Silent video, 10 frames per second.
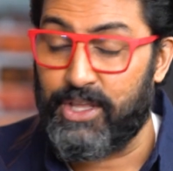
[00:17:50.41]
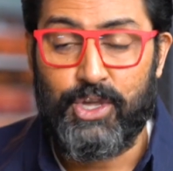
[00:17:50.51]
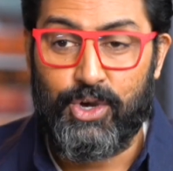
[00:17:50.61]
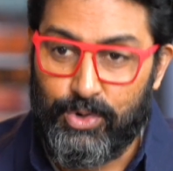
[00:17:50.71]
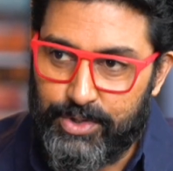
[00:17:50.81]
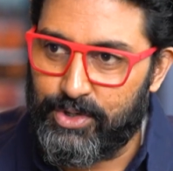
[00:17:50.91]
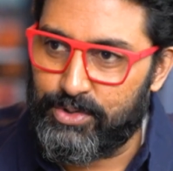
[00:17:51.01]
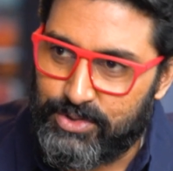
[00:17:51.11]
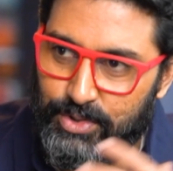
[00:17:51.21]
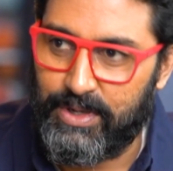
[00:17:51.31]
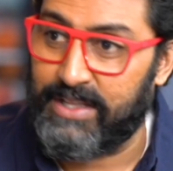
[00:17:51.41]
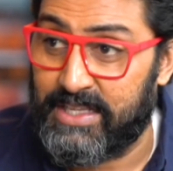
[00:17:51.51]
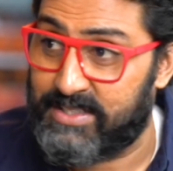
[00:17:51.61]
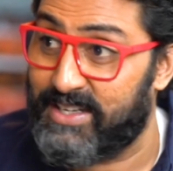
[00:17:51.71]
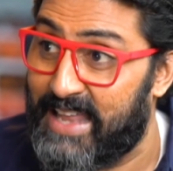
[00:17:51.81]
And,
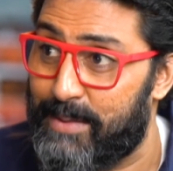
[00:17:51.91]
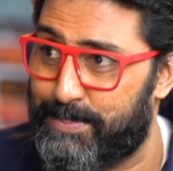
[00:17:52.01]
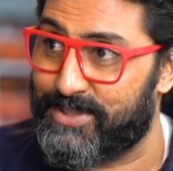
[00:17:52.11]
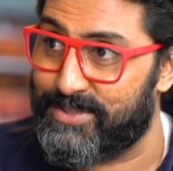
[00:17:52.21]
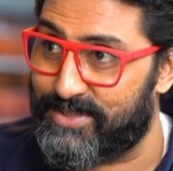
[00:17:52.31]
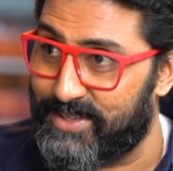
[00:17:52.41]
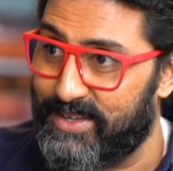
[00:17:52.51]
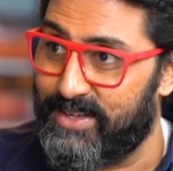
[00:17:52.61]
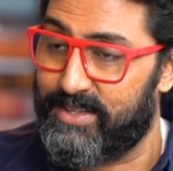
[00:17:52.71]
and that still happens.